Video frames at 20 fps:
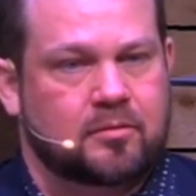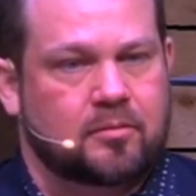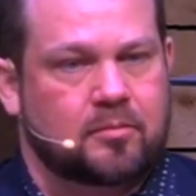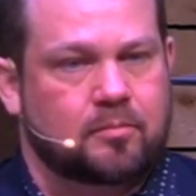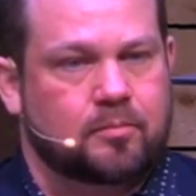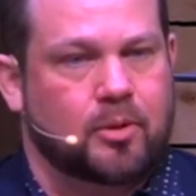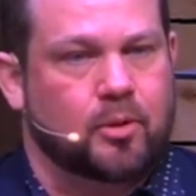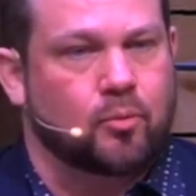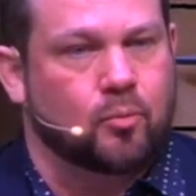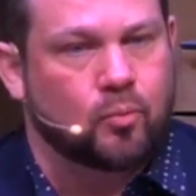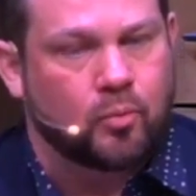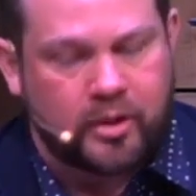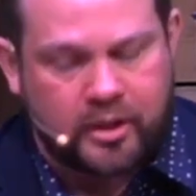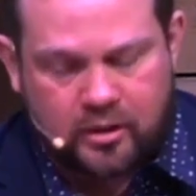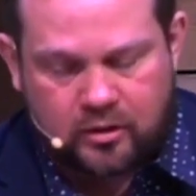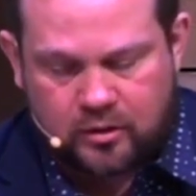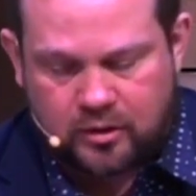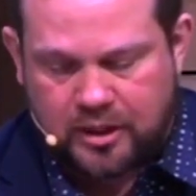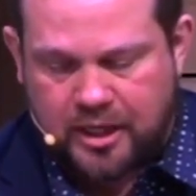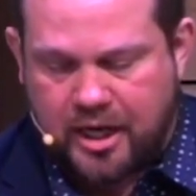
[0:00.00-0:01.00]
But
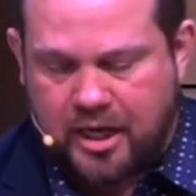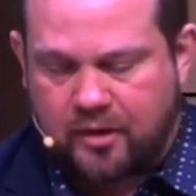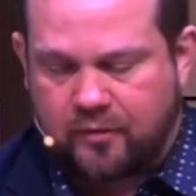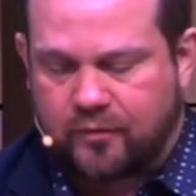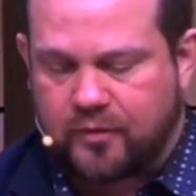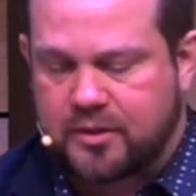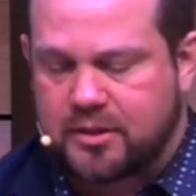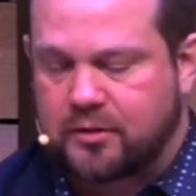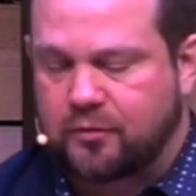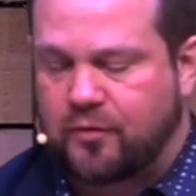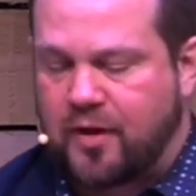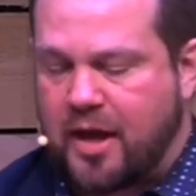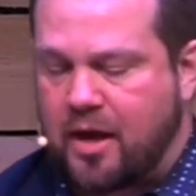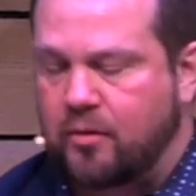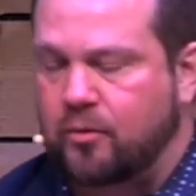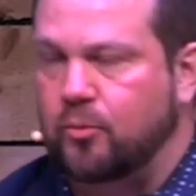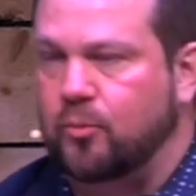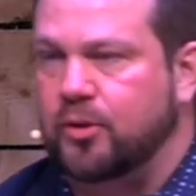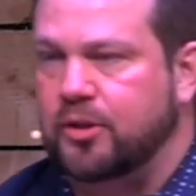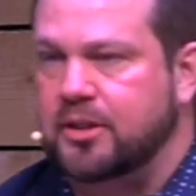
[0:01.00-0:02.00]
real life is
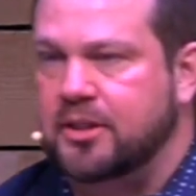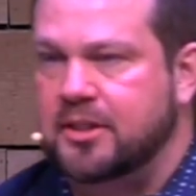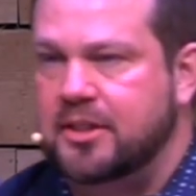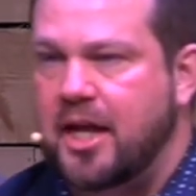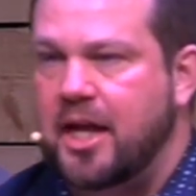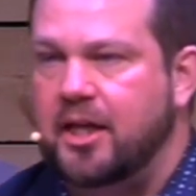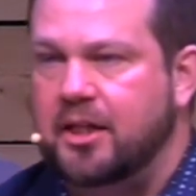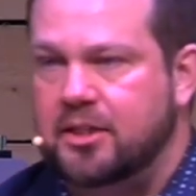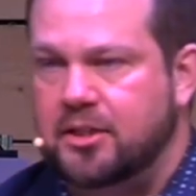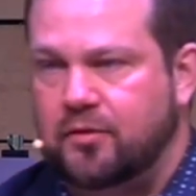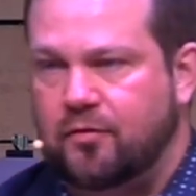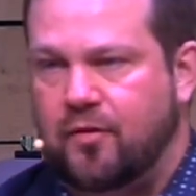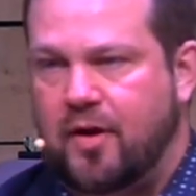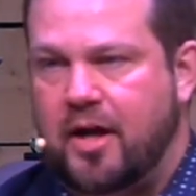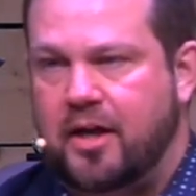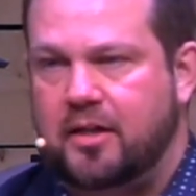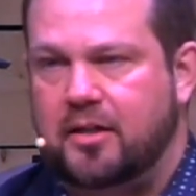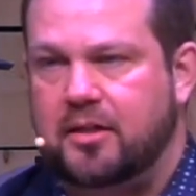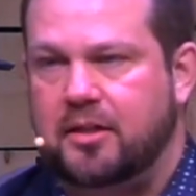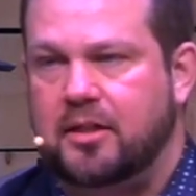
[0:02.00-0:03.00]
found where saints
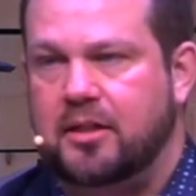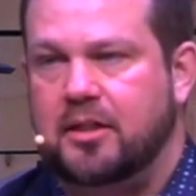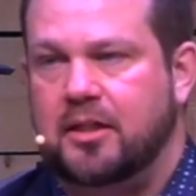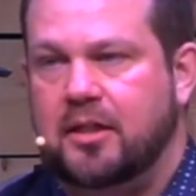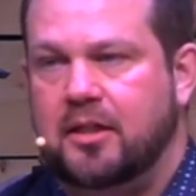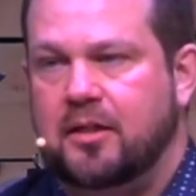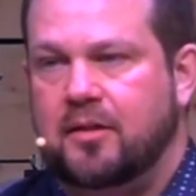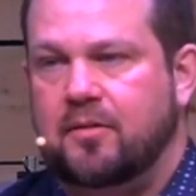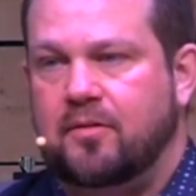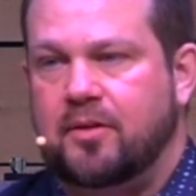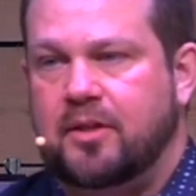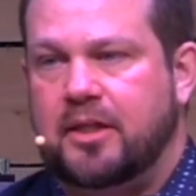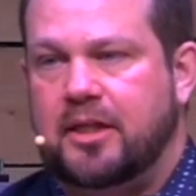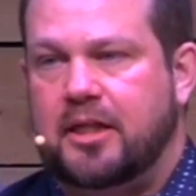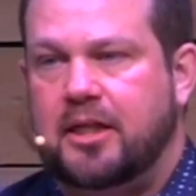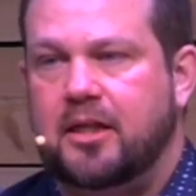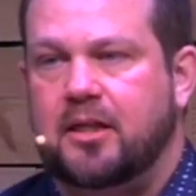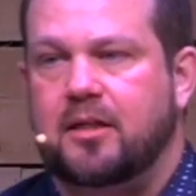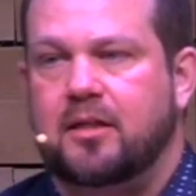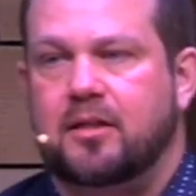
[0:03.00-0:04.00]
find it,
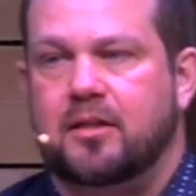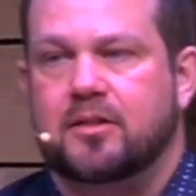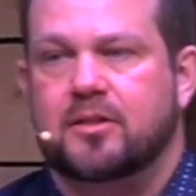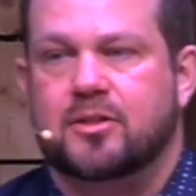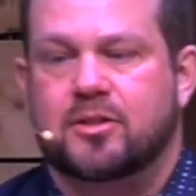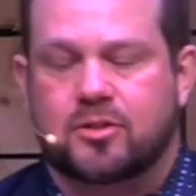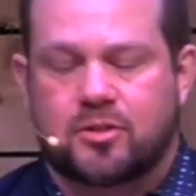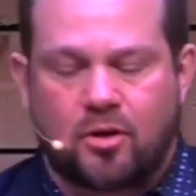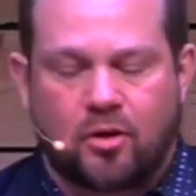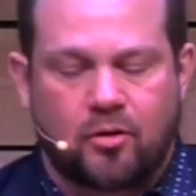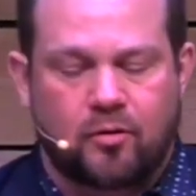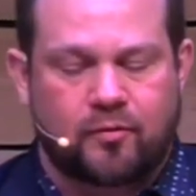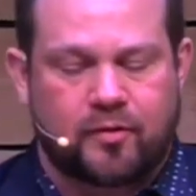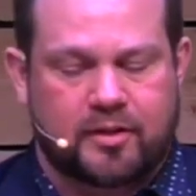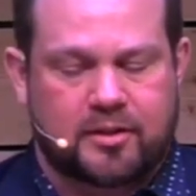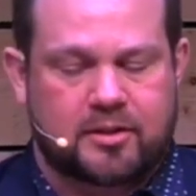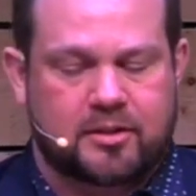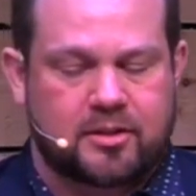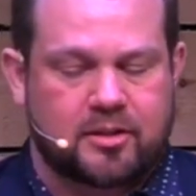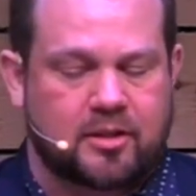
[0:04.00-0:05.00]
in
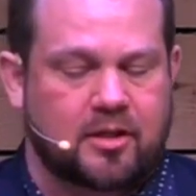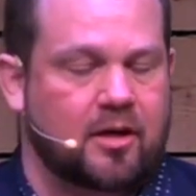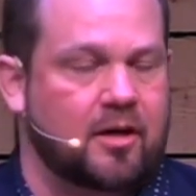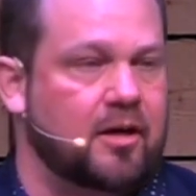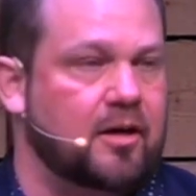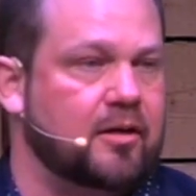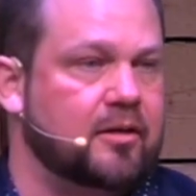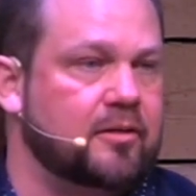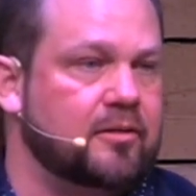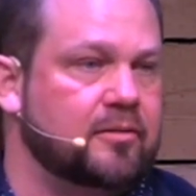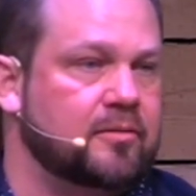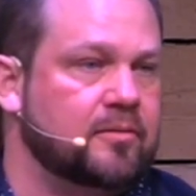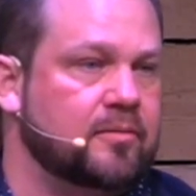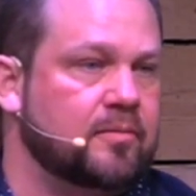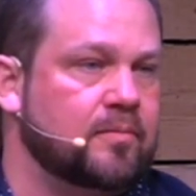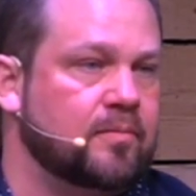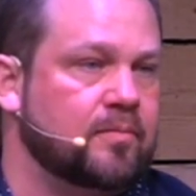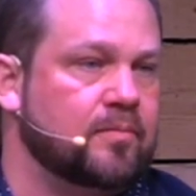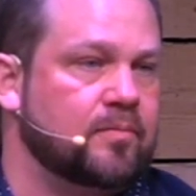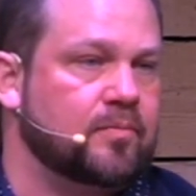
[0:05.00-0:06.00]
service to God,
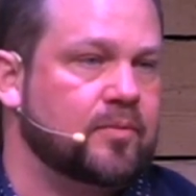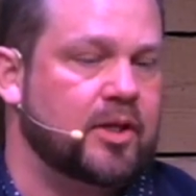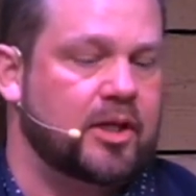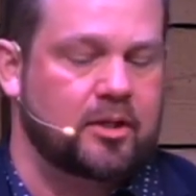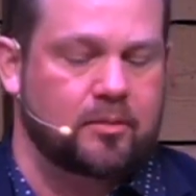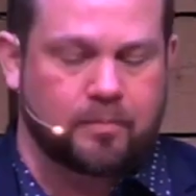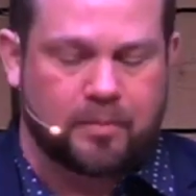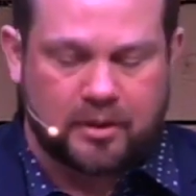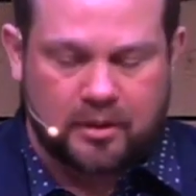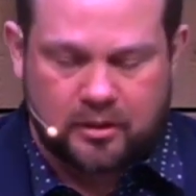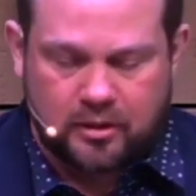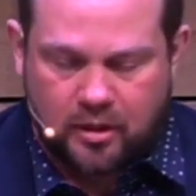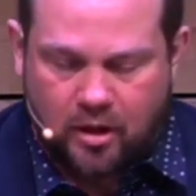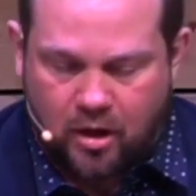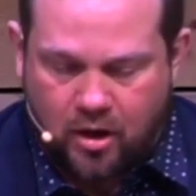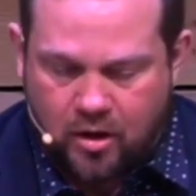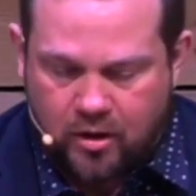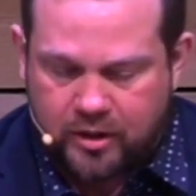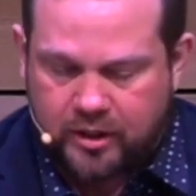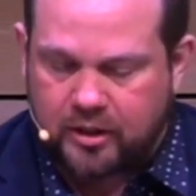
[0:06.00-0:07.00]
in
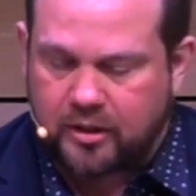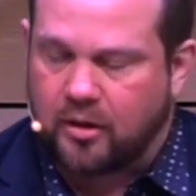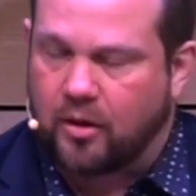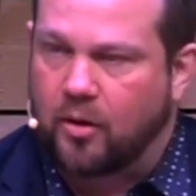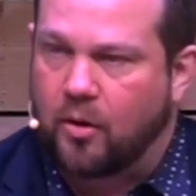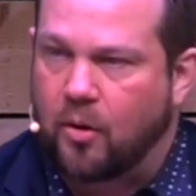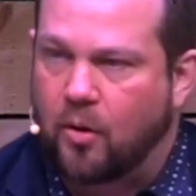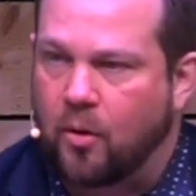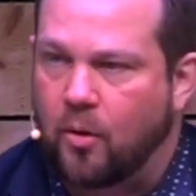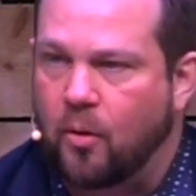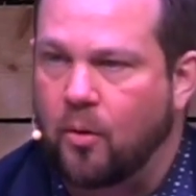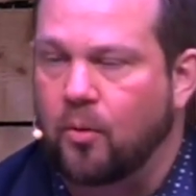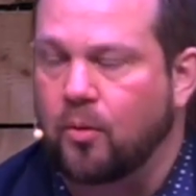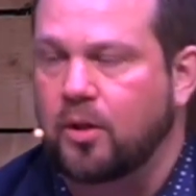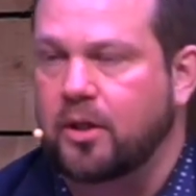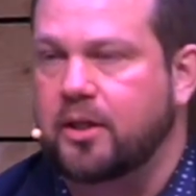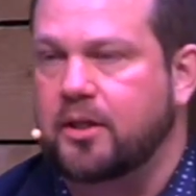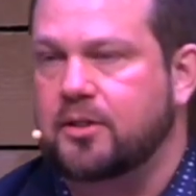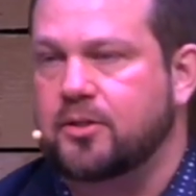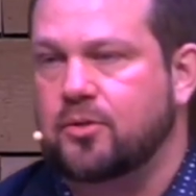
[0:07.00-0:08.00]
belonging
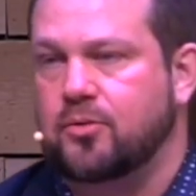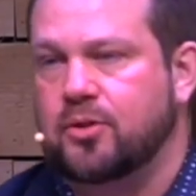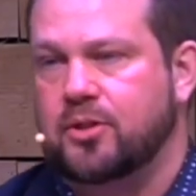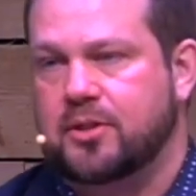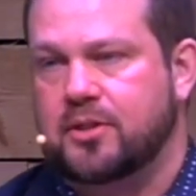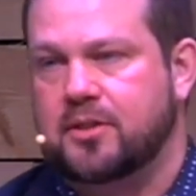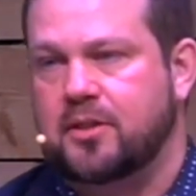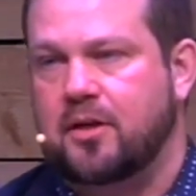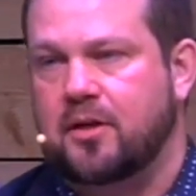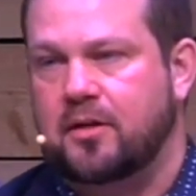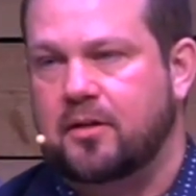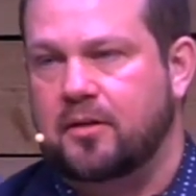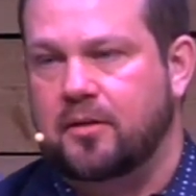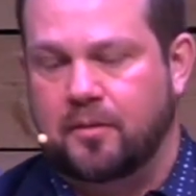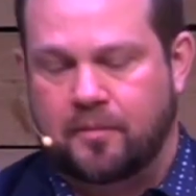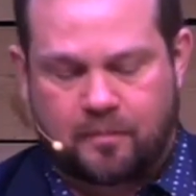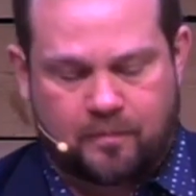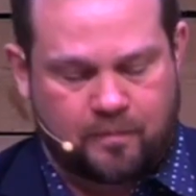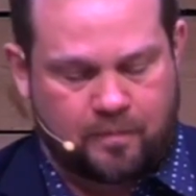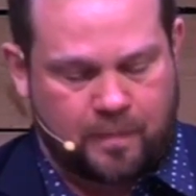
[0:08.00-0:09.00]
wholly to the Son,
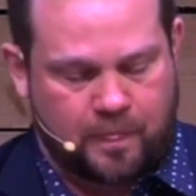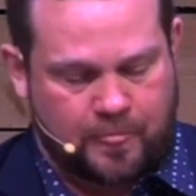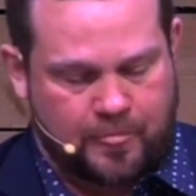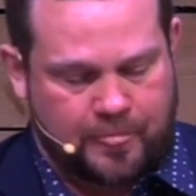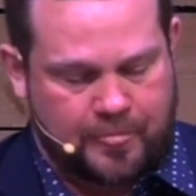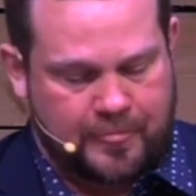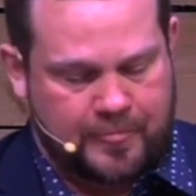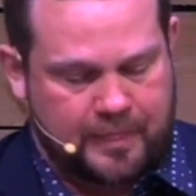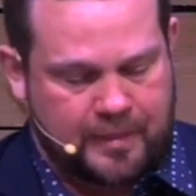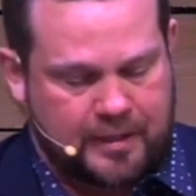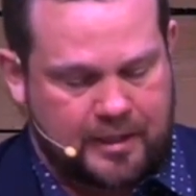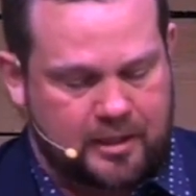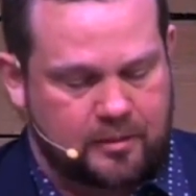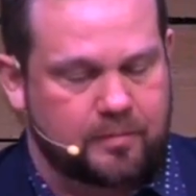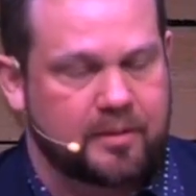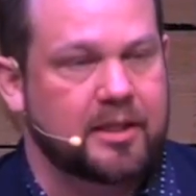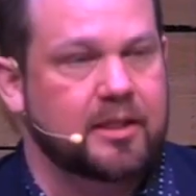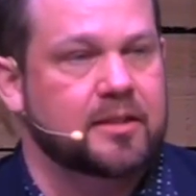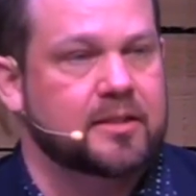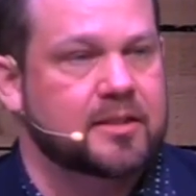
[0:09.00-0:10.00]
in
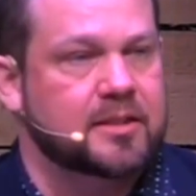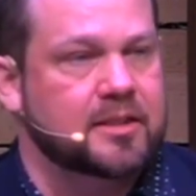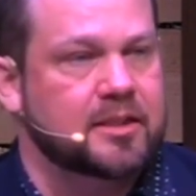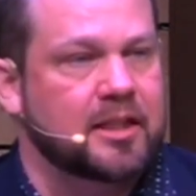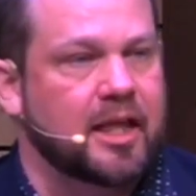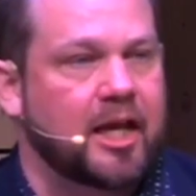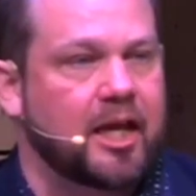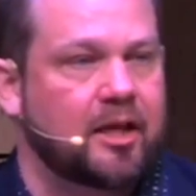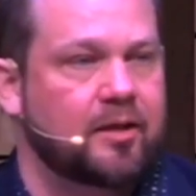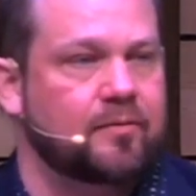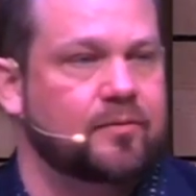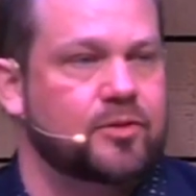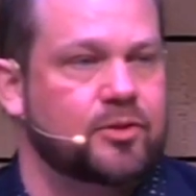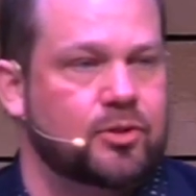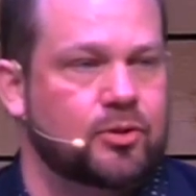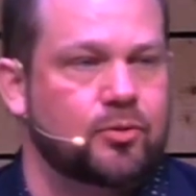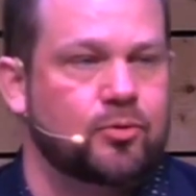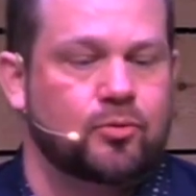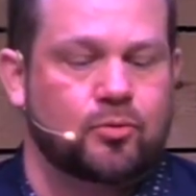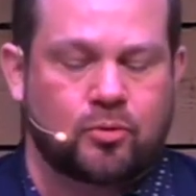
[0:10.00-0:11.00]
being slaves
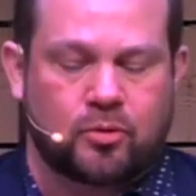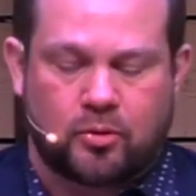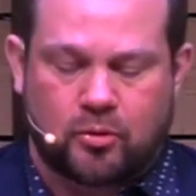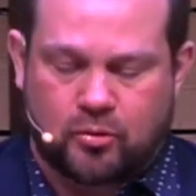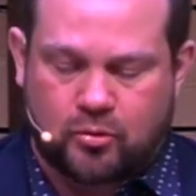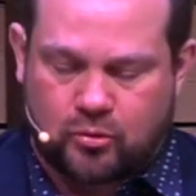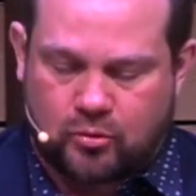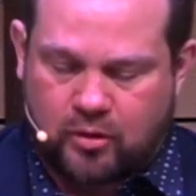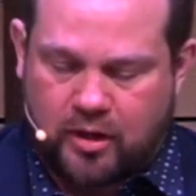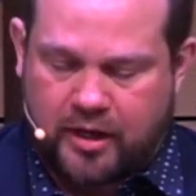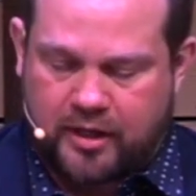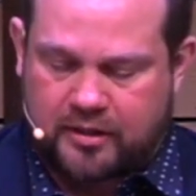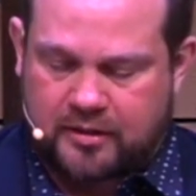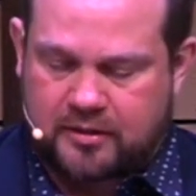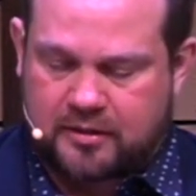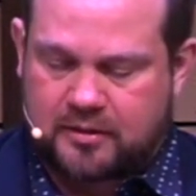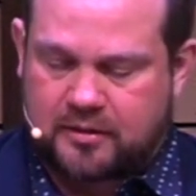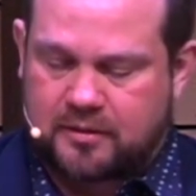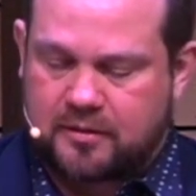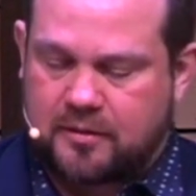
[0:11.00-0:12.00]
to
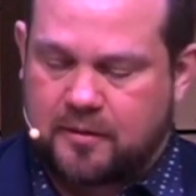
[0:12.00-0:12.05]
Christ.